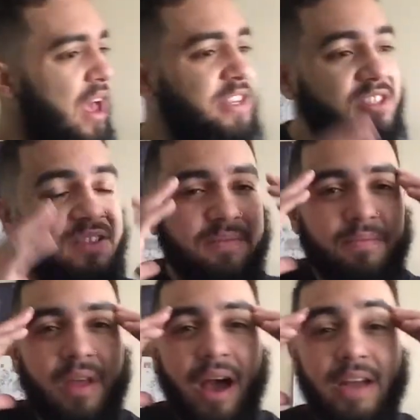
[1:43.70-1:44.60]

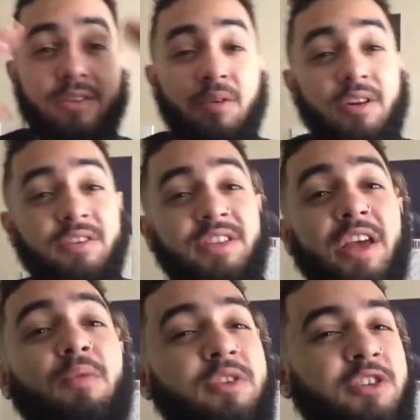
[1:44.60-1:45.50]
I don't
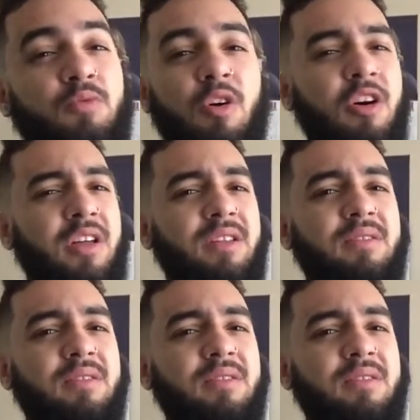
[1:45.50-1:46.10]
understand what you want.